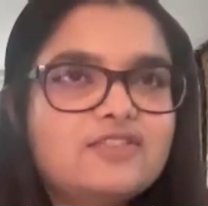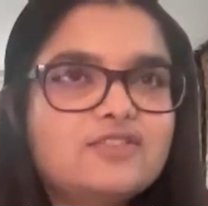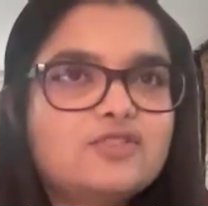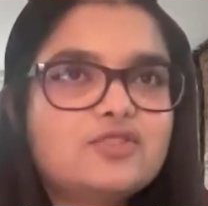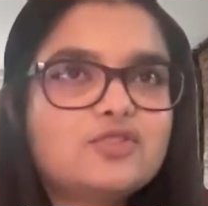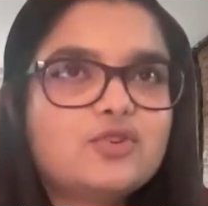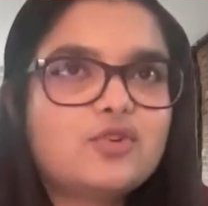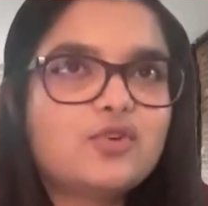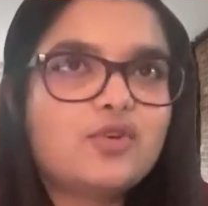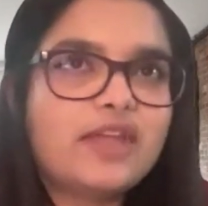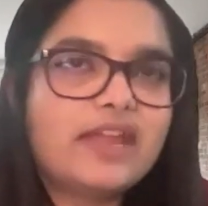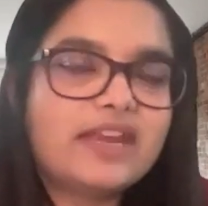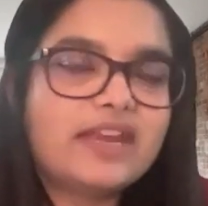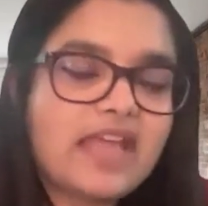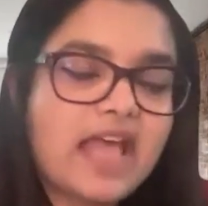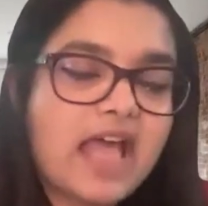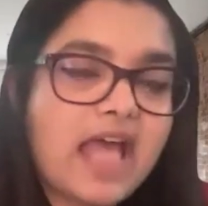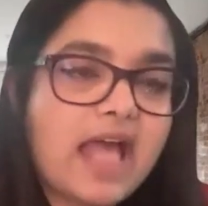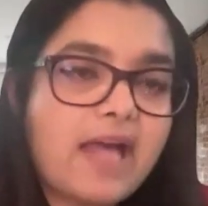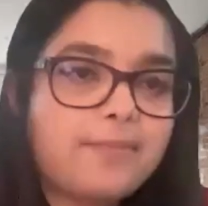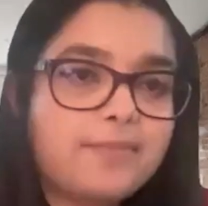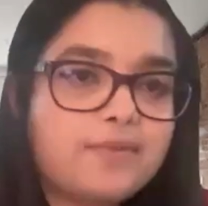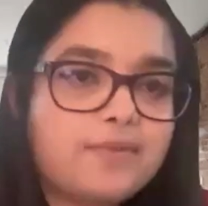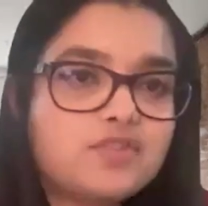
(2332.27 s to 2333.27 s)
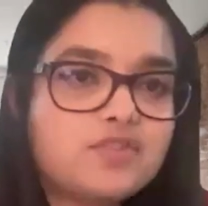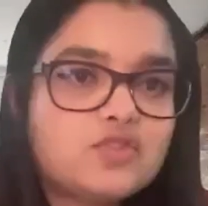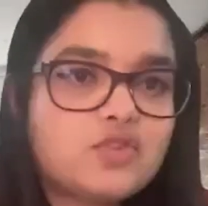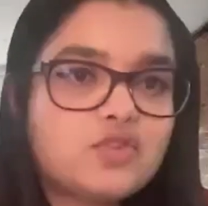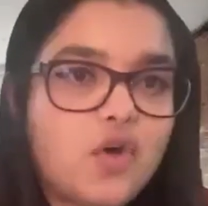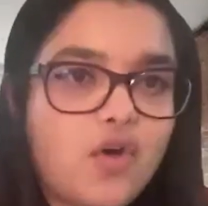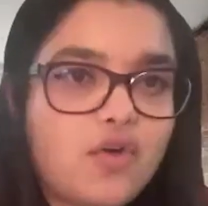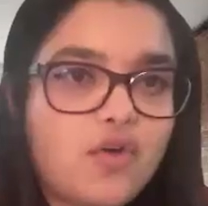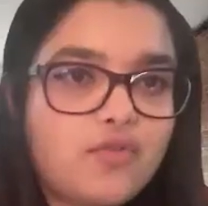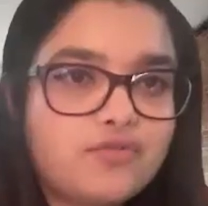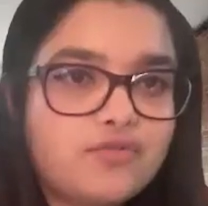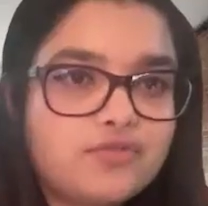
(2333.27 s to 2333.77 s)
So it happens
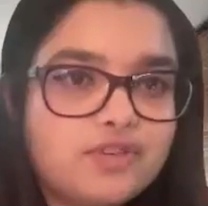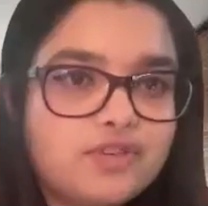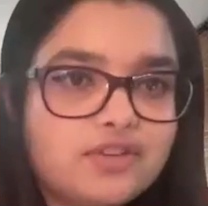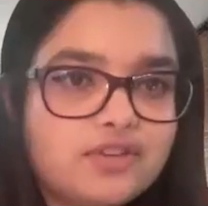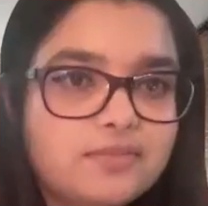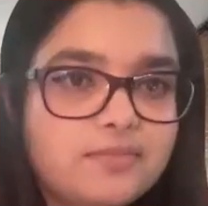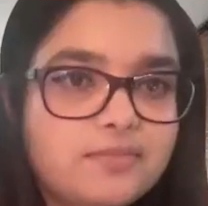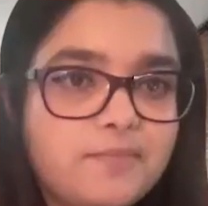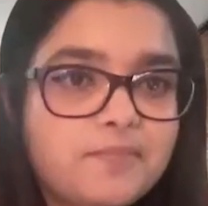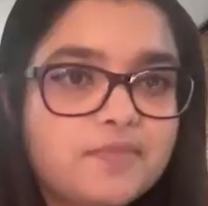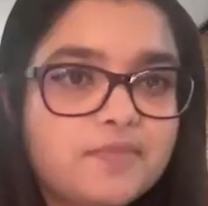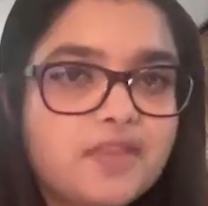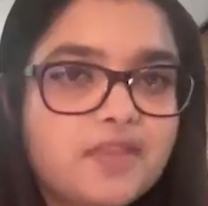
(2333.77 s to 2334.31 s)
often,